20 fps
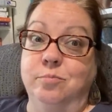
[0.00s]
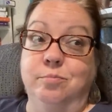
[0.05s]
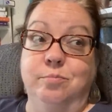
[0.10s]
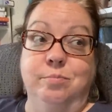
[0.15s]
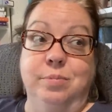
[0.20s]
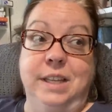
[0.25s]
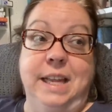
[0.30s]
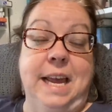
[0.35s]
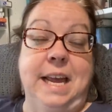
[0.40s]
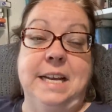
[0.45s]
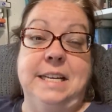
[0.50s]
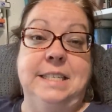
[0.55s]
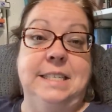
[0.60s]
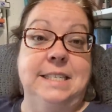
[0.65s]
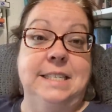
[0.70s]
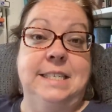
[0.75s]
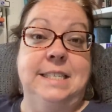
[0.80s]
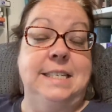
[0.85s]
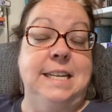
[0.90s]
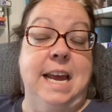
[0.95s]
plan
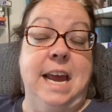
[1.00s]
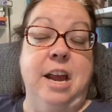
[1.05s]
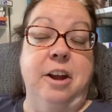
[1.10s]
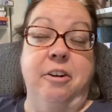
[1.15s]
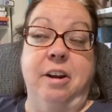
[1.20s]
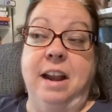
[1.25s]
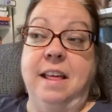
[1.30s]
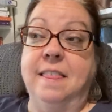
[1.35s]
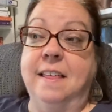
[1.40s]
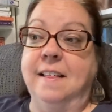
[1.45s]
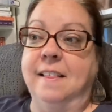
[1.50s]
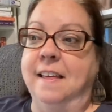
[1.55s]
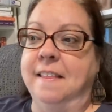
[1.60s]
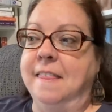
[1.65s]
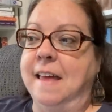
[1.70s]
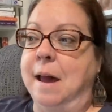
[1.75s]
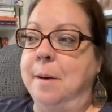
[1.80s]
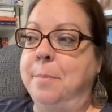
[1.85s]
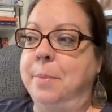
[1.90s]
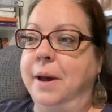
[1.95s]
to stay or anything like
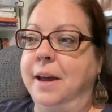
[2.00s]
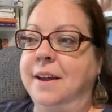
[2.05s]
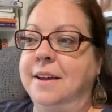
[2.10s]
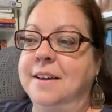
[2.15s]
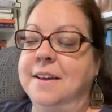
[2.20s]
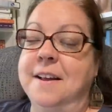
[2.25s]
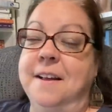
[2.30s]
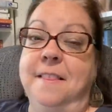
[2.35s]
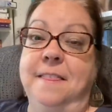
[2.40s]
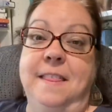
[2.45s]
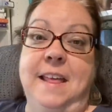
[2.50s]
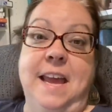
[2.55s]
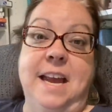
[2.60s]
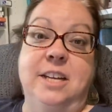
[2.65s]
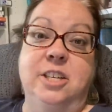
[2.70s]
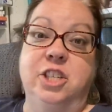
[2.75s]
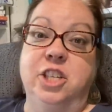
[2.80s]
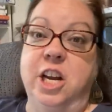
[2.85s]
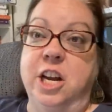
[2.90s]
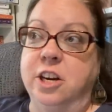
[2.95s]
that. But they
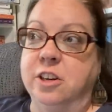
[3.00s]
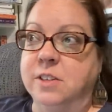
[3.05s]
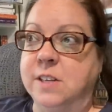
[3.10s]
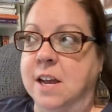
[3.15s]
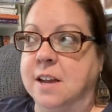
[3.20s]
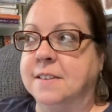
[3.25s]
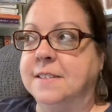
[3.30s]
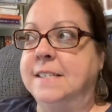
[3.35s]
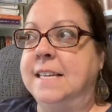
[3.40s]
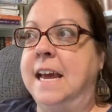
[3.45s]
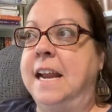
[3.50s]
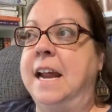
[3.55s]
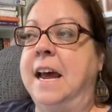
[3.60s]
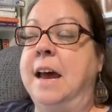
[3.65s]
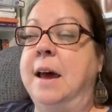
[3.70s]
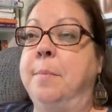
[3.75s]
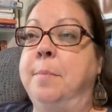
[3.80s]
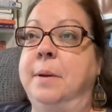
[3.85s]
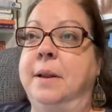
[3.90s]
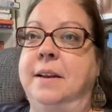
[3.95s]
had chairs all set
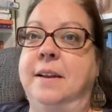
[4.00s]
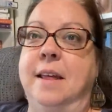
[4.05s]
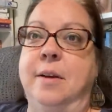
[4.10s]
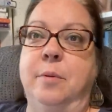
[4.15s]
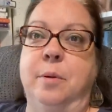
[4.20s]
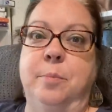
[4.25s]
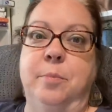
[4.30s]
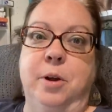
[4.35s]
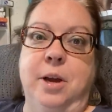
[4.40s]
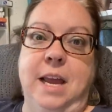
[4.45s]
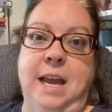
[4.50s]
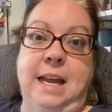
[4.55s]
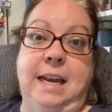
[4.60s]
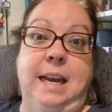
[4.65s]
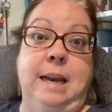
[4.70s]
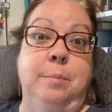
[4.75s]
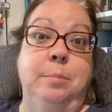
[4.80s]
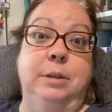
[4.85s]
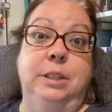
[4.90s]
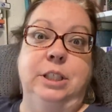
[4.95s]
up and they were bringing
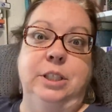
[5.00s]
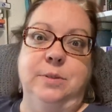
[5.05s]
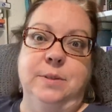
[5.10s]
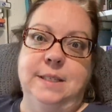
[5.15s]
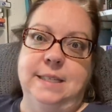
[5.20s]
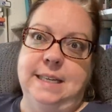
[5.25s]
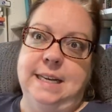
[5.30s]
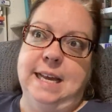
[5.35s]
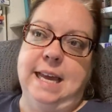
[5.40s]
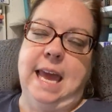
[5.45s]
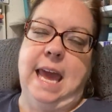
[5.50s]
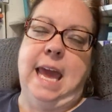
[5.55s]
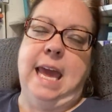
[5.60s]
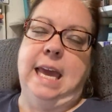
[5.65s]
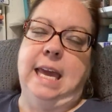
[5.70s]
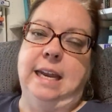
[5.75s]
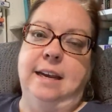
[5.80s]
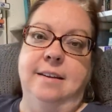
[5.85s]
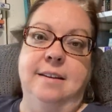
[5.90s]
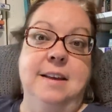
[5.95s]
in balloons and a
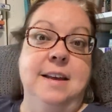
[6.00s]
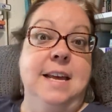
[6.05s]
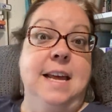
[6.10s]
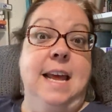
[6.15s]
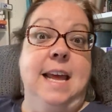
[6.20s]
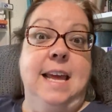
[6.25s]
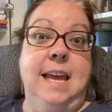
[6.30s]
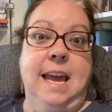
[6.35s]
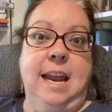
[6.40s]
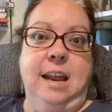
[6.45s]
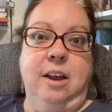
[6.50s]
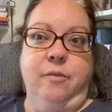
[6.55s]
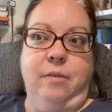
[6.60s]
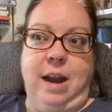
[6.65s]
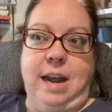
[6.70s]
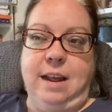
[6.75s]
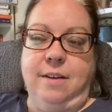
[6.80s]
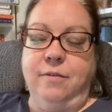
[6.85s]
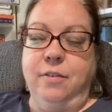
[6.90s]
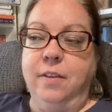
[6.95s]
cake and getting
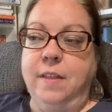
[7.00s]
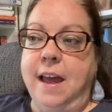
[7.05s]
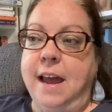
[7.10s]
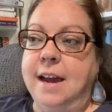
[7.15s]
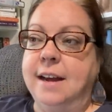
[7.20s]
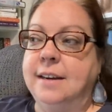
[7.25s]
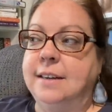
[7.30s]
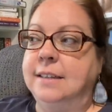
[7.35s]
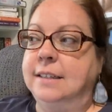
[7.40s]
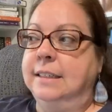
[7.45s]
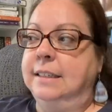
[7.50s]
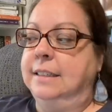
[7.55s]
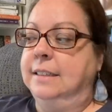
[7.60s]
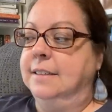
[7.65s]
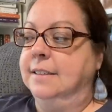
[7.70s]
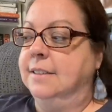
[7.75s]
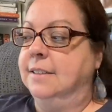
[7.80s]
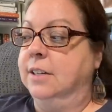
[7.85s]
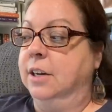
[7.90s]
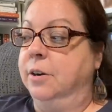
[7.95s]
ready for that.
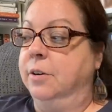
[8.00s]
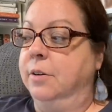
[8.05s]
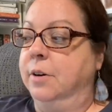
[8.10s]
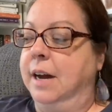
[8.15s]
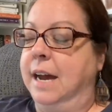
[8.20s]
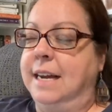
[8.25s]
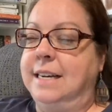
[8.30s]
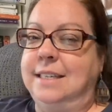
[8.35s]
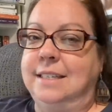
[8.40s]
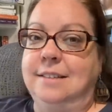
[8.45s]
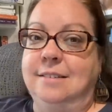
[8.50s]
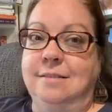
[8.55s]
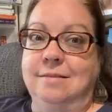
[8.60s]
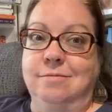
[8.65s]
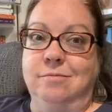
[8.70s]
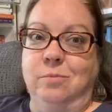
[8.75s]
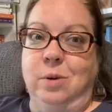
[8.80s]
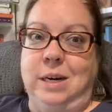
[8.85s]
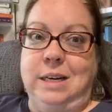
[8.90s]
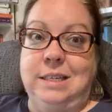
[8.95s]
So I didn't
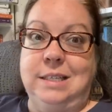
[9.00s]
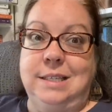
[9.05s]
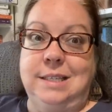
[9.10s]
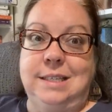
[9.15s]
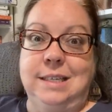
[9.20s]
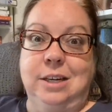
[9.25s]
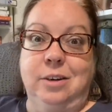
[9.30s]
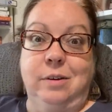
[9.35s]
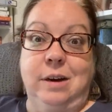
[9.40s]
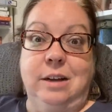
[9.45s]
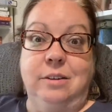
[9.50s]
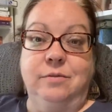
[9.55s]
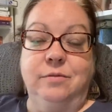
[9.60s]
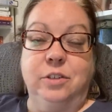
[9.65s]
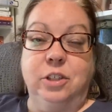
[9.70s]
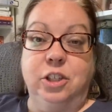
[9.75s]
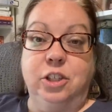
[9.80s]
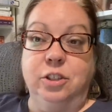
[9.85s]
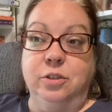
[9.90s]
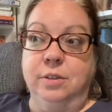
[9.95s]
want to stick around
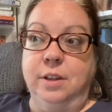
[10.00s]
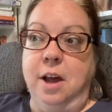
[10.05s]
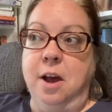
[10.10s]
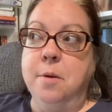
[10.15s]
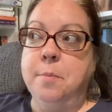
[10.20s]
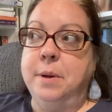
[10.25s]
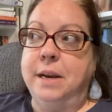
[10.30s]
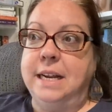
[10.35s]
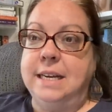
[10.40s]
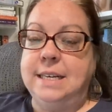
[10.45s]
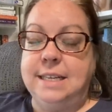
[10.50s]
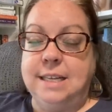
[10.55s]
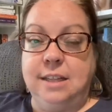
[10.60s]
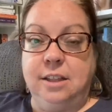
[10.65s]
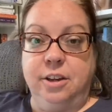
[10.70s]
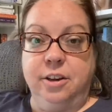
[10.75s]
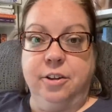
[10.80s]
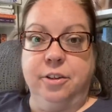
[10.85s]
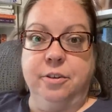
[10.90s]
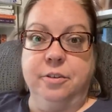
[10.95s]
for too long, but I did
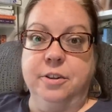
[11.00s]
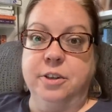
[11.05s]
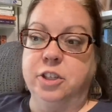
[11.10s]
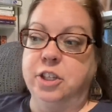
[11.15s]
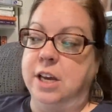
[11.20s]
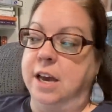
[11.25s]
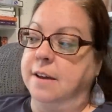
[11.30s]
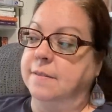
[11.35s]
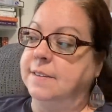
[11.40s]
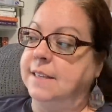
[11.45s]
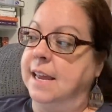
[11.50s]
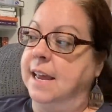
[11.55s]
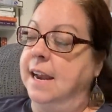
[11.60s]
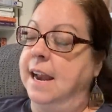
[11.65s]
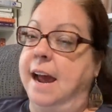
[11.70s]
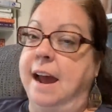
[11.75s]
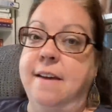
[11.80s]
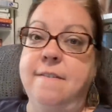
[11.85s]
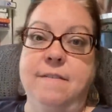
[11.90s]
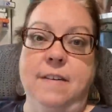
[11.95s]
look through the shelves and
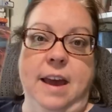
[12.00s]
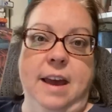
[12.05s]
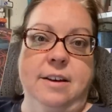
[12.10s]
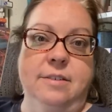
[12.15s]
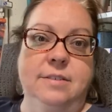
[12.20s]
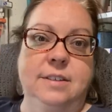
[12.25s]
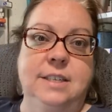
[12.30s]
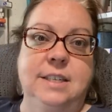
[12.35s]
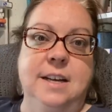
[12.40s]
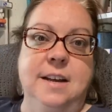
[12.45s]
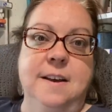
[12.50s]
I found